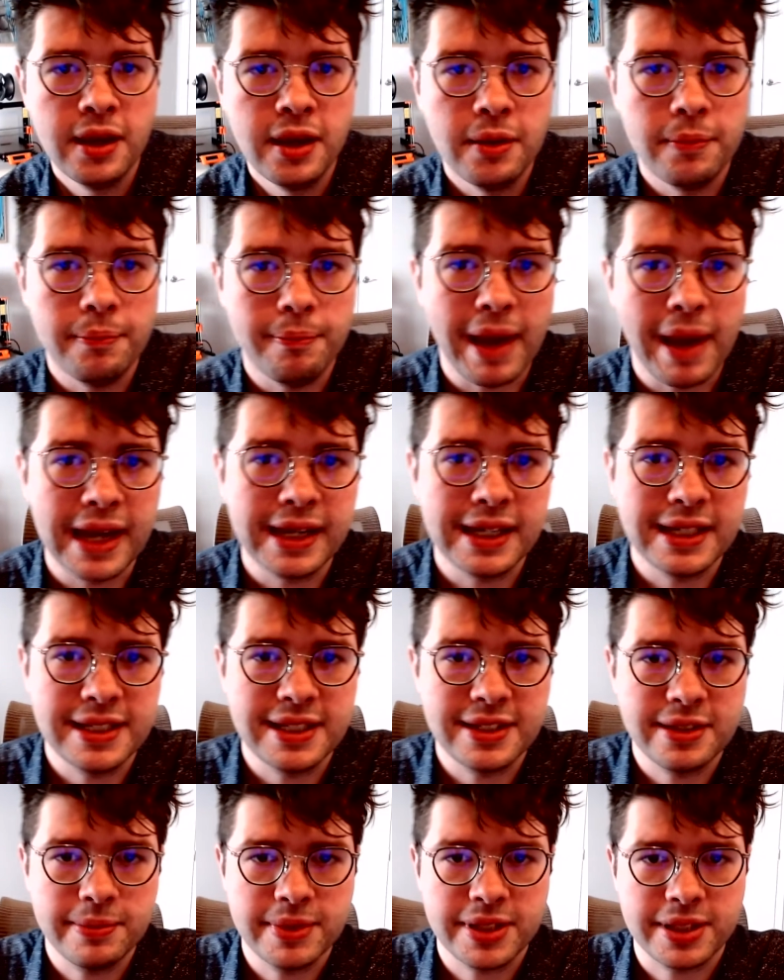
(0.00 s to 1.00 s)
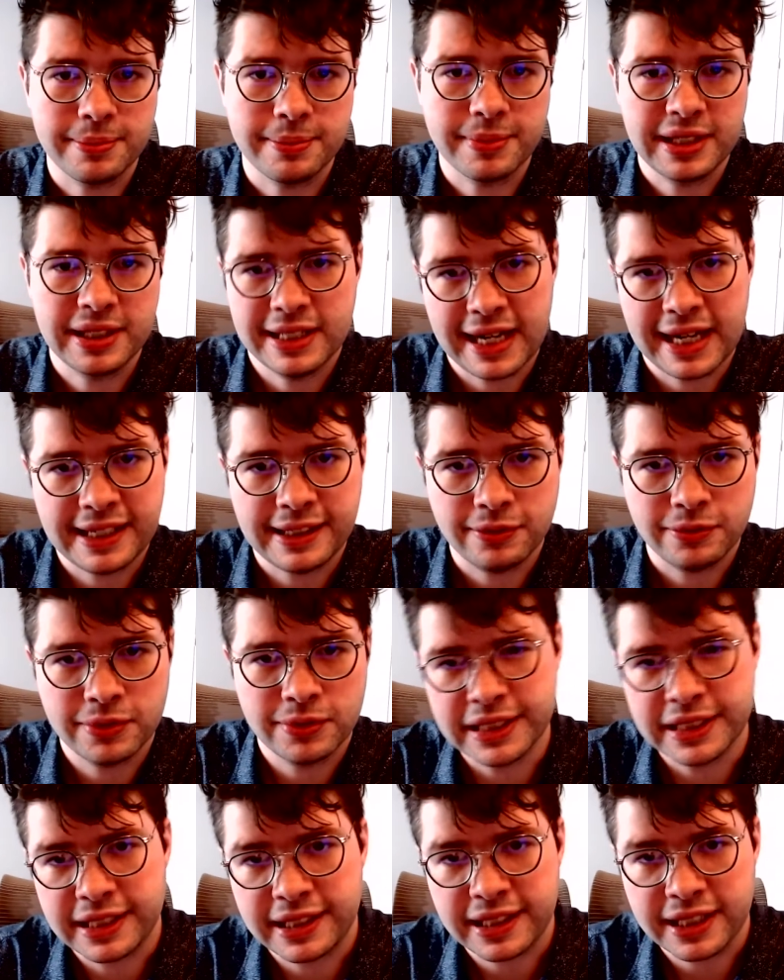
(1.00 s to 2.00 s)
Magnetism is something that I didn't
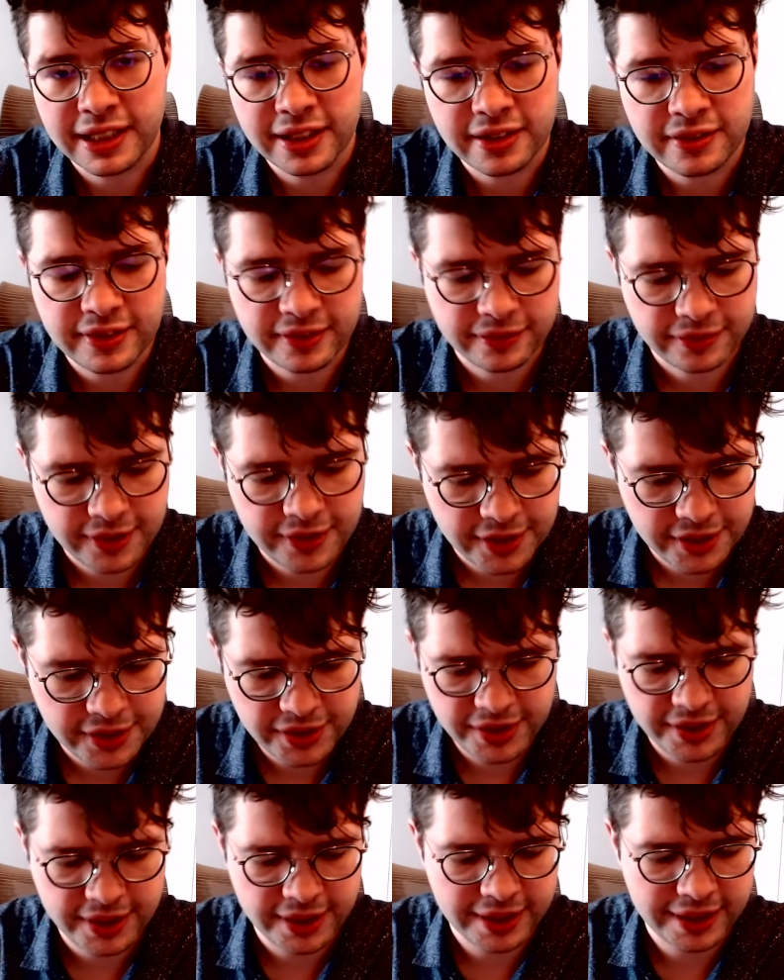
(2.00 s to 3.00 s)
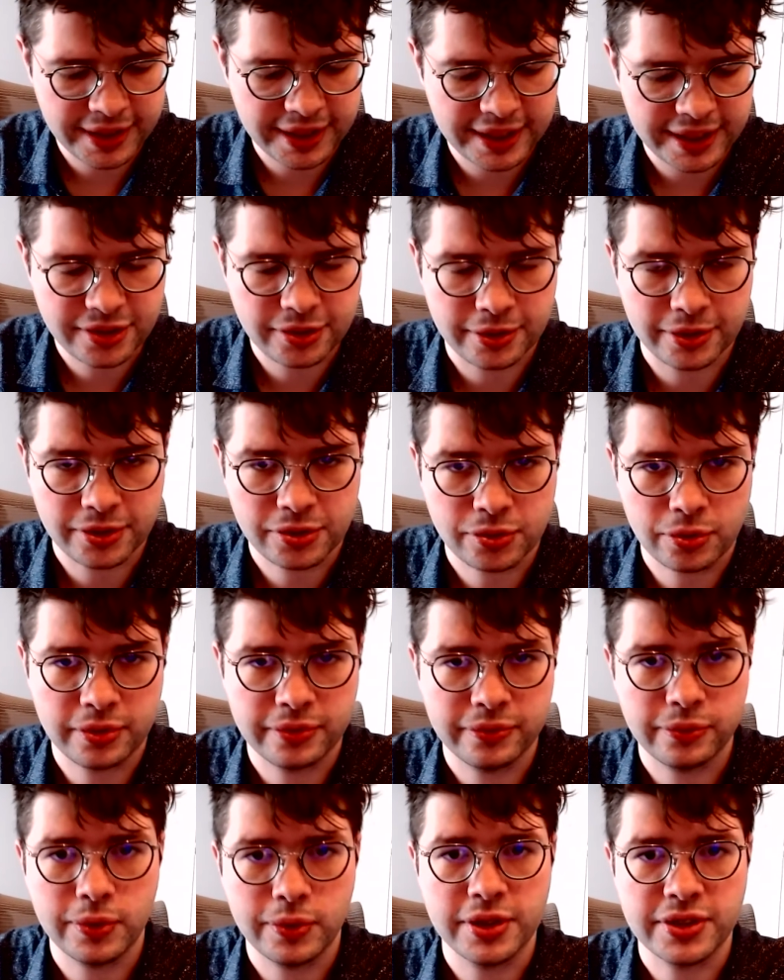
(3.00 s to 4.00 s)
really think of at first. It just sort of
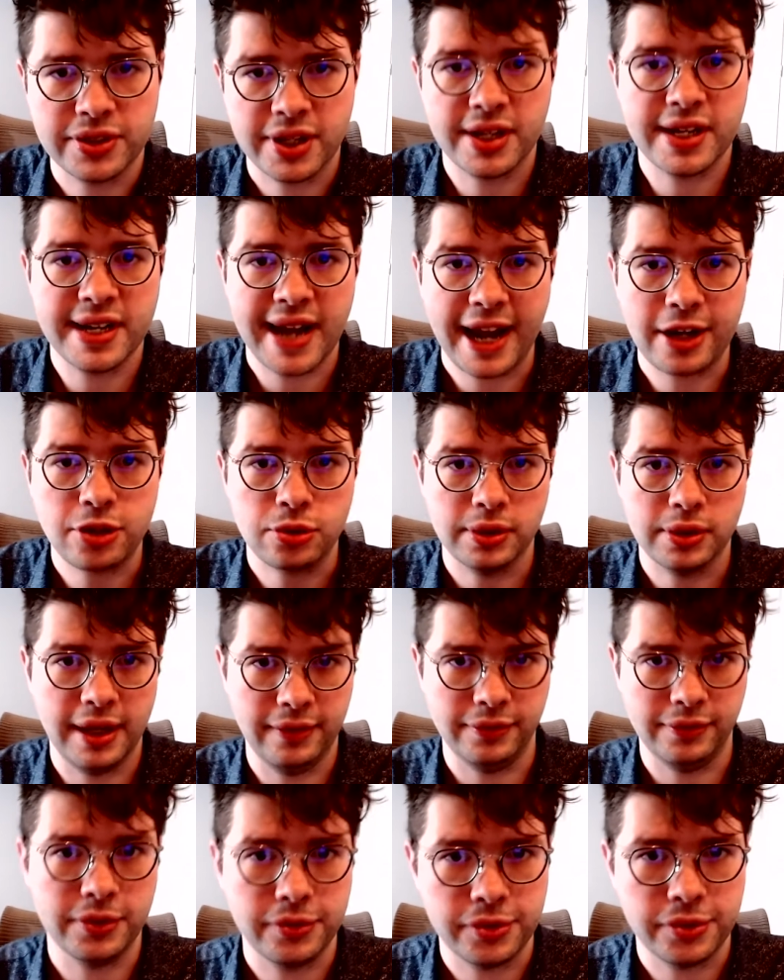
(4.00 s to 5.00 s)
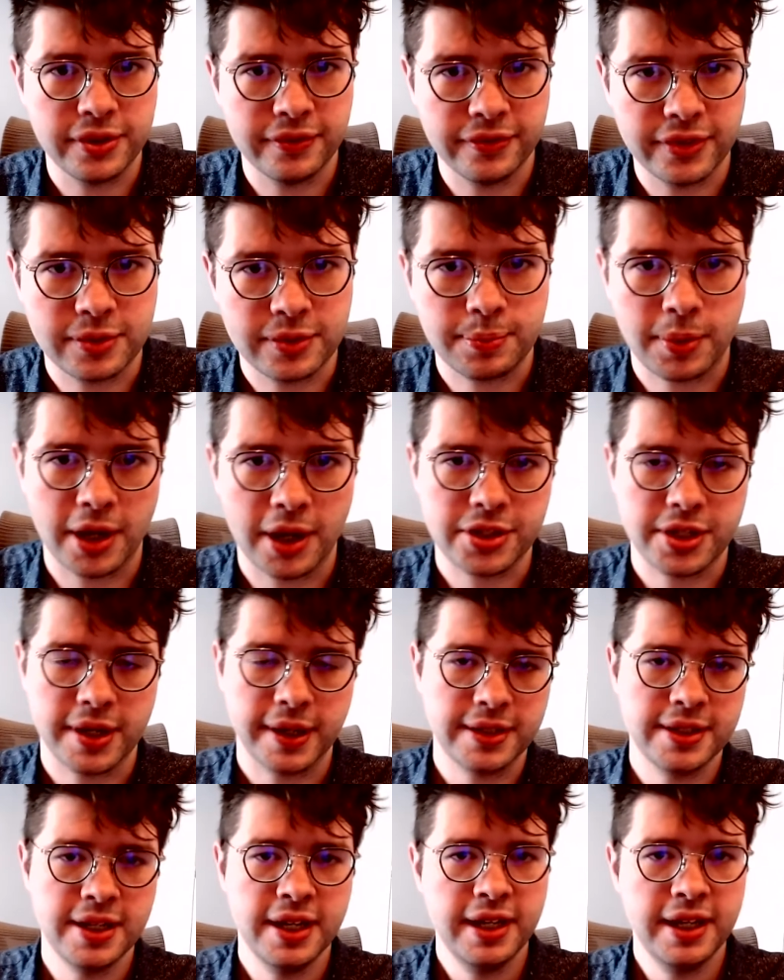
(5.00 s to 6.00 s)
was a natural evolution of this
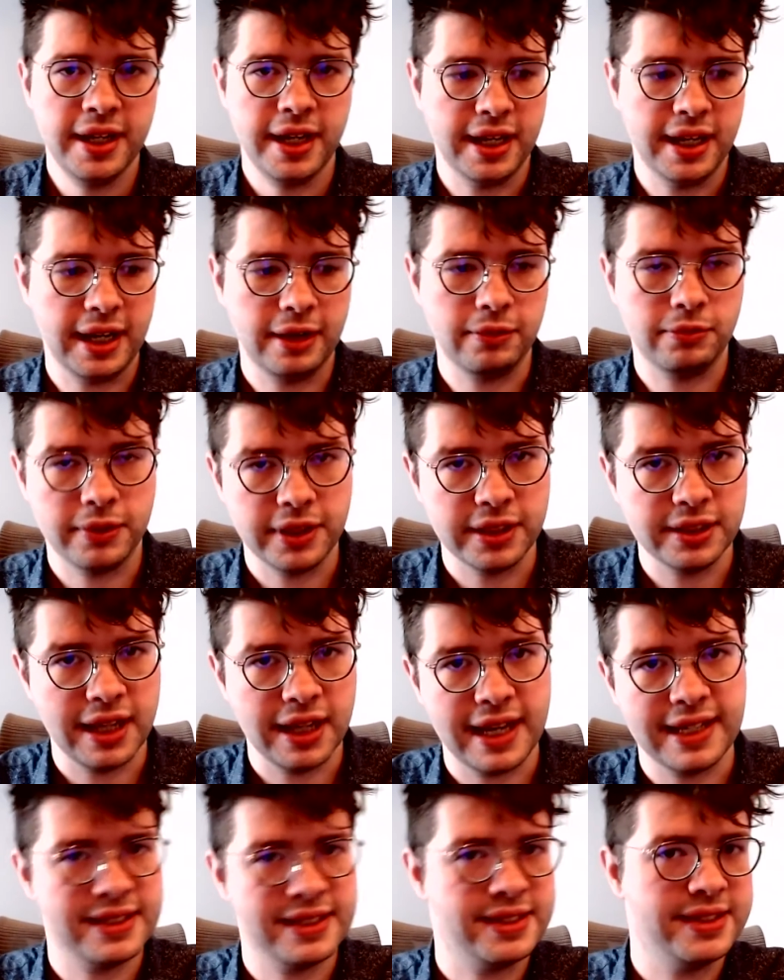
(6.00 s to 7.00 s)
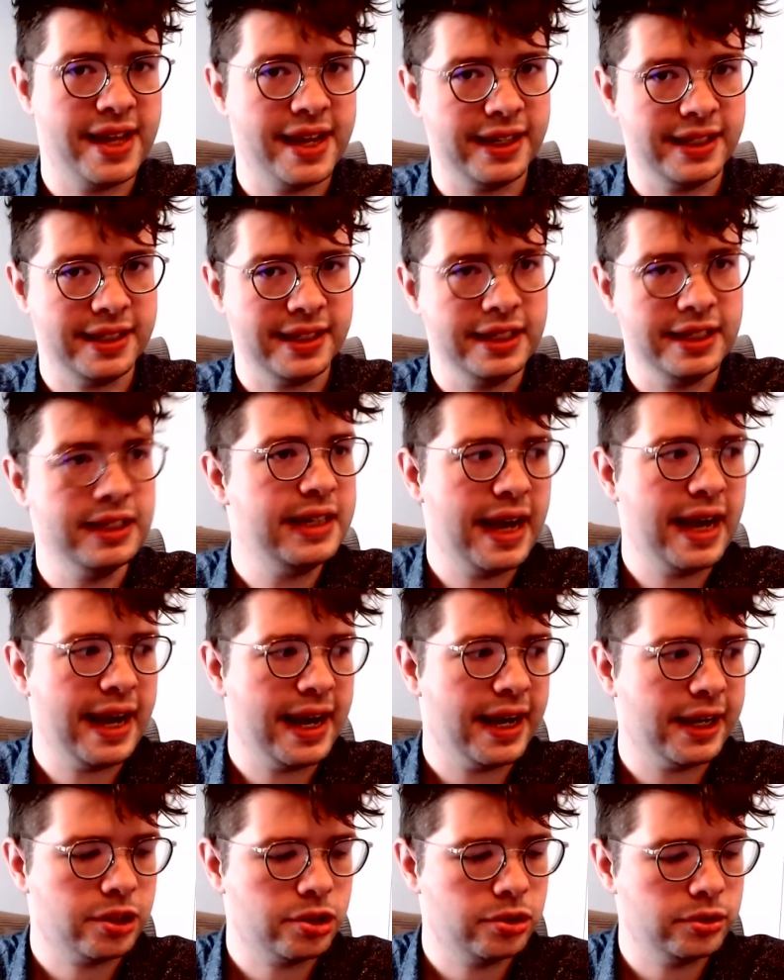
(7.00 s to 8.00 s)
project, and I realized that it
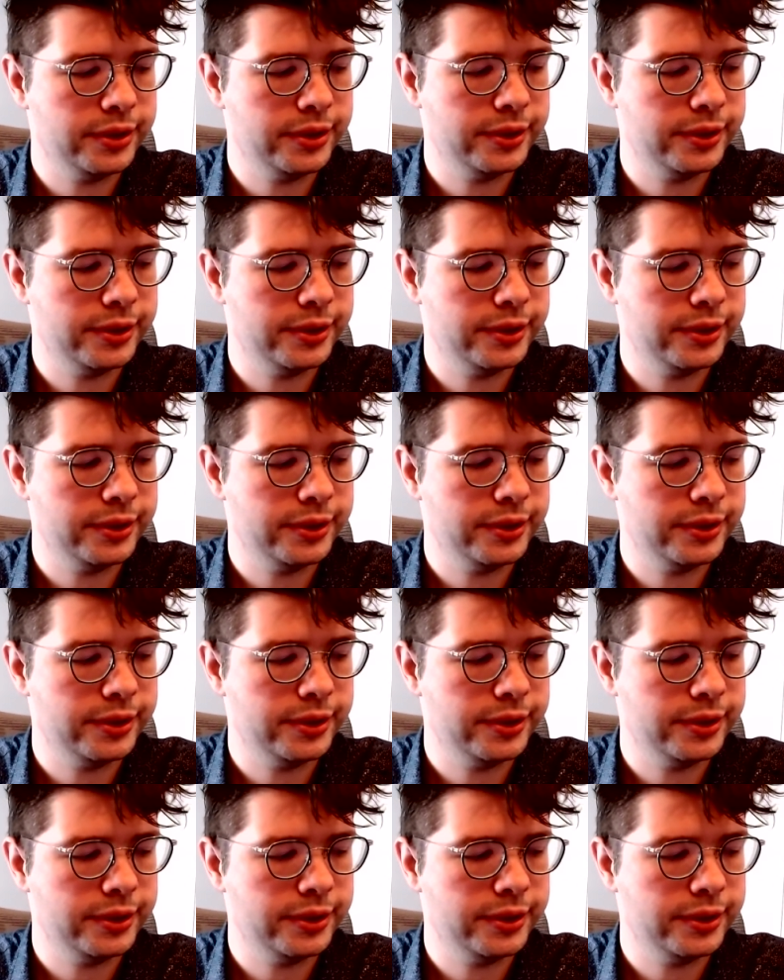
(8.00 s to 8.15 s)
actually